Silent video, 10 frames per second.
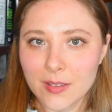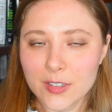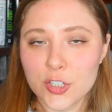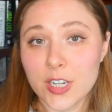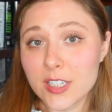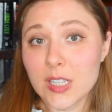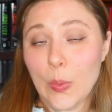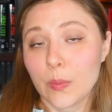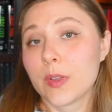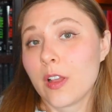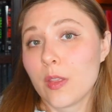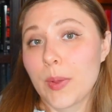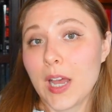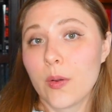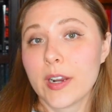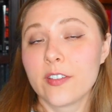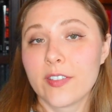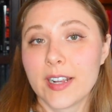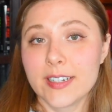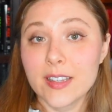She's the one with all the power. In
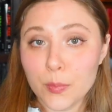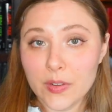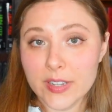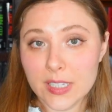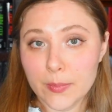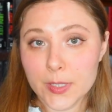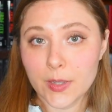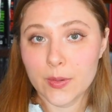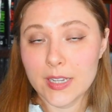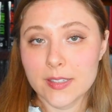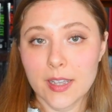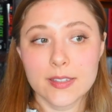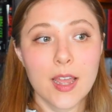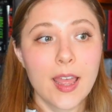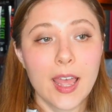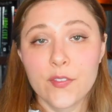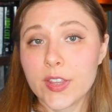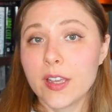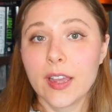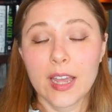fact, in the previous episode, he says,
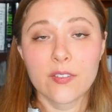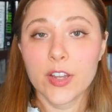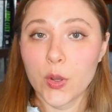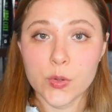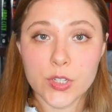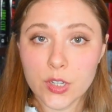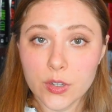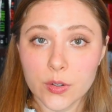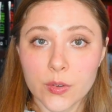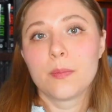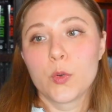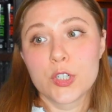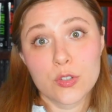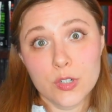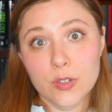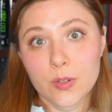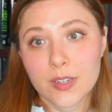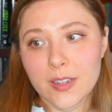"Everything I have, I owe to you," which is true.